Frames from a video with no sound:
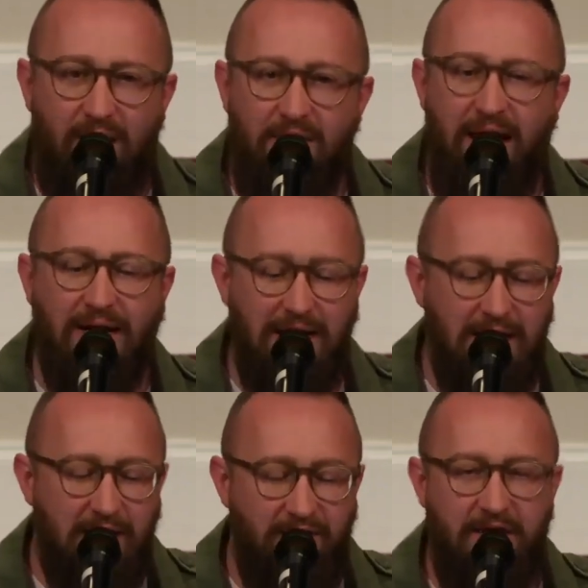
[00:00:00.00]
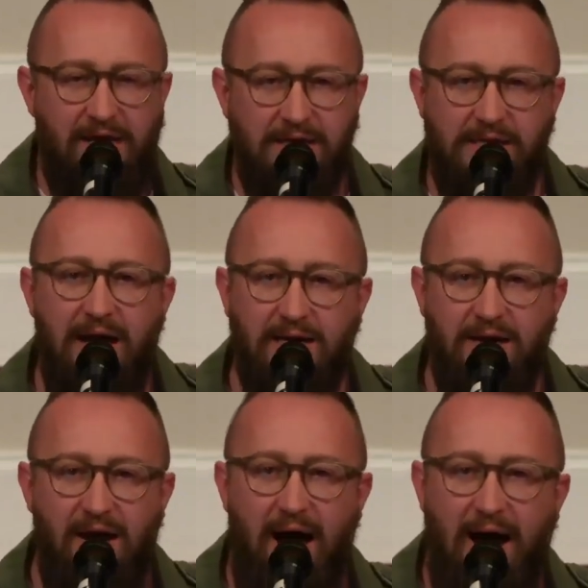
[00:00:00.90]
that things that
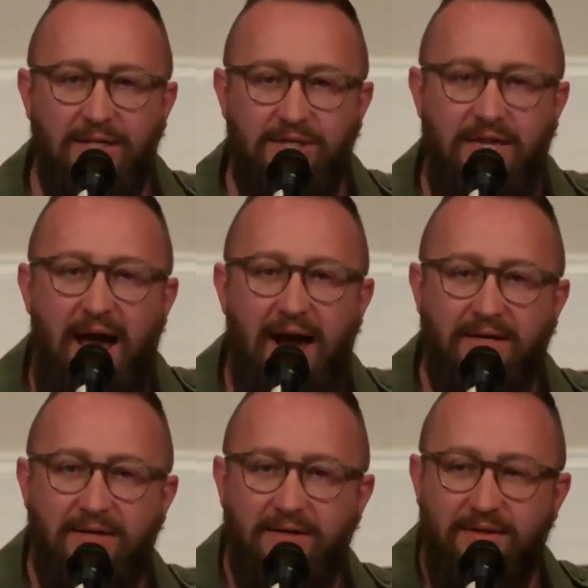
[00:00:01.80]
I had stacked